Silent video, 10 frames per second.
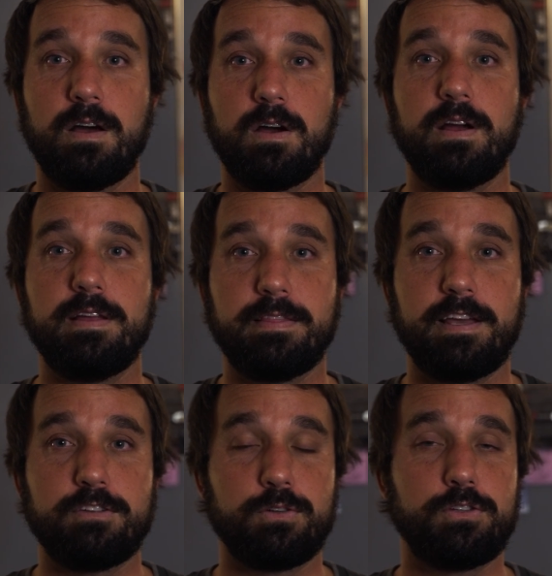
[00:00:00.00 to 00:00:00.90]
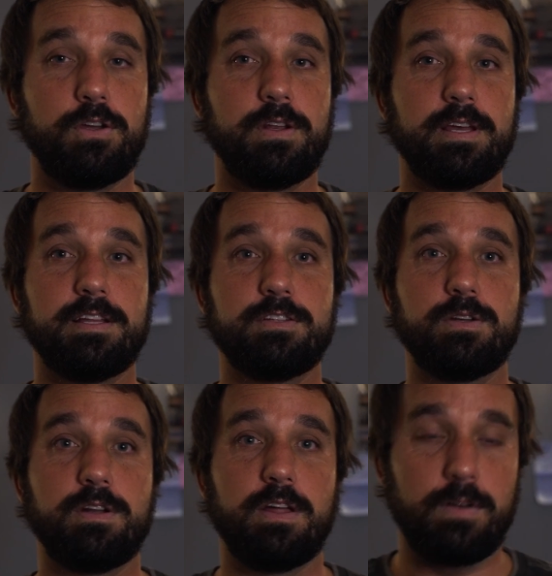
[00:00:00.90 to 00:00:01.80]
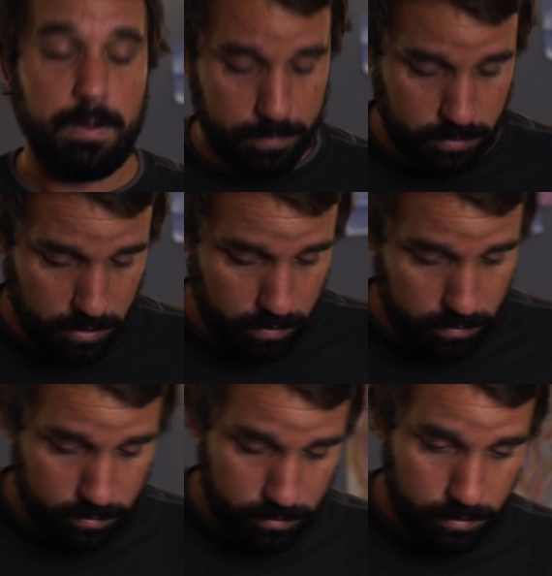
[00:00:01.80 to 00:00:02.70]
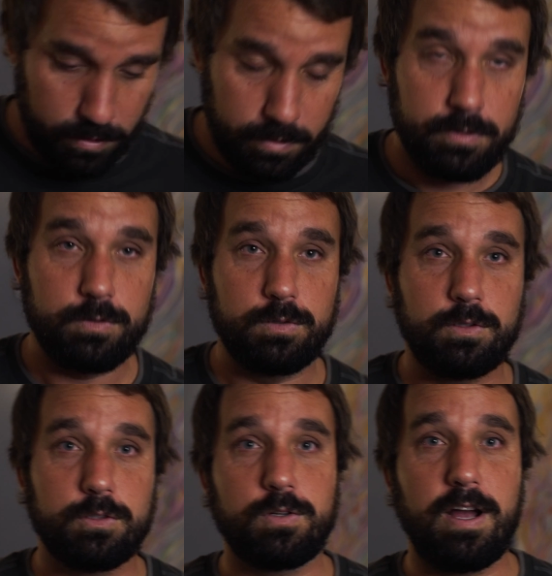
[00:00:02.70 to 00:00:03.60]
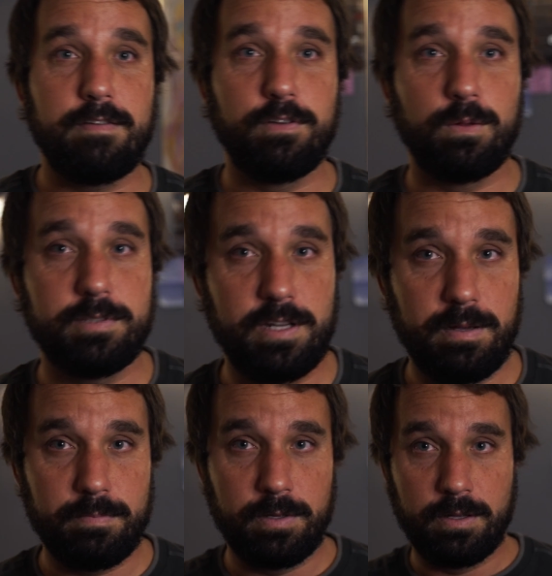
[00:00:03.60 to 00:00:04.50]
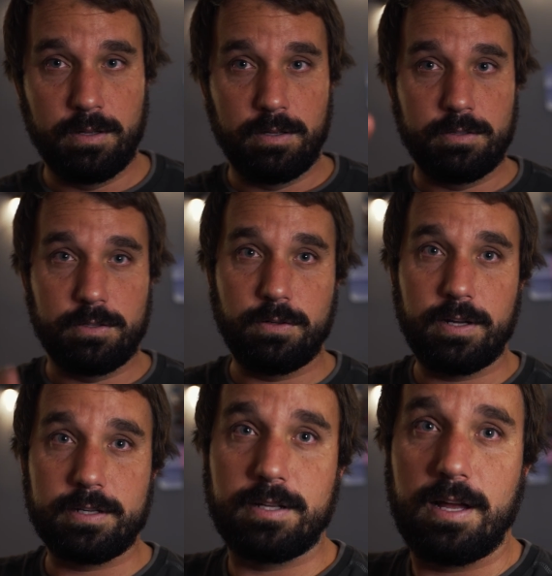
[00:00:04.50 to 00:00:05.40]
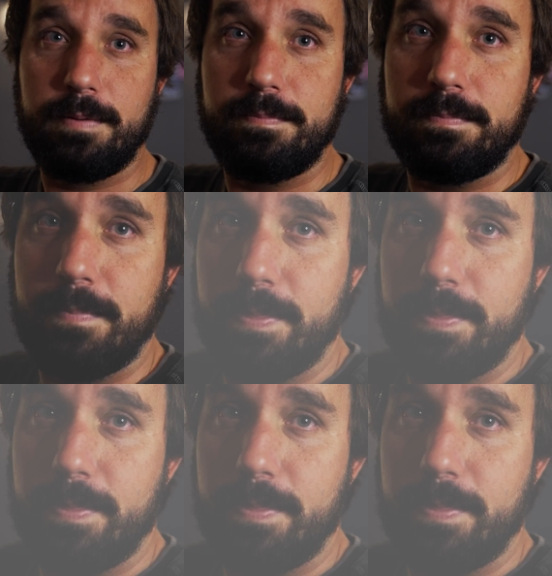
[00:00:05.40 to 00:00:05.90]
alright, thanks for tuning in to another episode. This is a little trap film tip. Till next time,